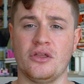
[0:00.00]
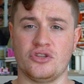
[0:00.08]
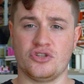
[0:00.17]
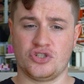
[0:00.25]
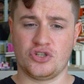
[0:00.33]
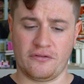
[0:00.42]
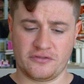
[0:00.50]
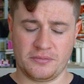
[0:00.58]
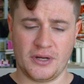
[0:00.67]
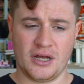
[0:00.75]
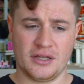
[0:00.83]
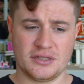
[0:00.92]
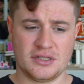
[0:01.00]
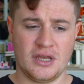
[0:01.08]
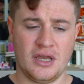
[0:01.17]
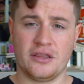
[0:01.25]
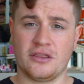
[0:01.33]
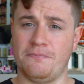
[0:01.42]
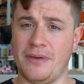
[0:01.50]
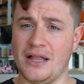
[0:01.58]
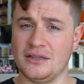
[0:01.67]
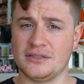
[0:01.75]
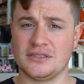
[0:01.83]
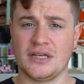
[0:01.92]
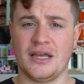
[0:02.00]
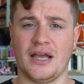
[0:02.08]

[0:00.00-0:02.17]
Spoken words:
the soft parts, the belt,